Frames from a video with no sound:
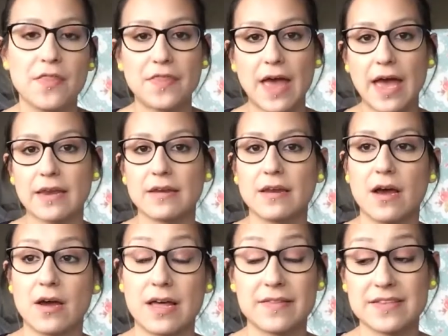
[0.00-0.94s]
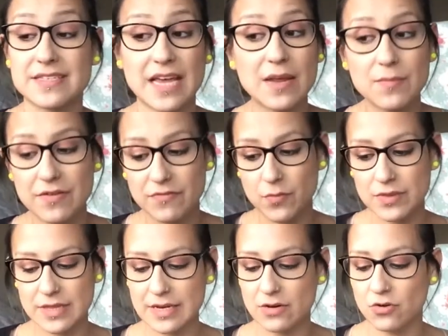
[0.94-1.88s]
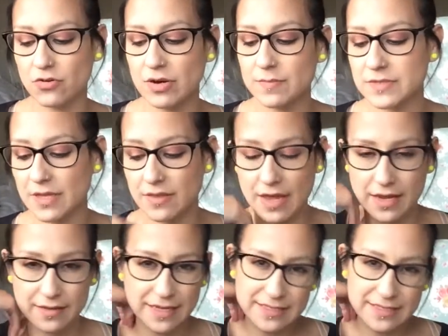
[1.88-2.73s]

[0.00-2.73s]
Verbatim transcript: then, and the same even with the little cribs, I think.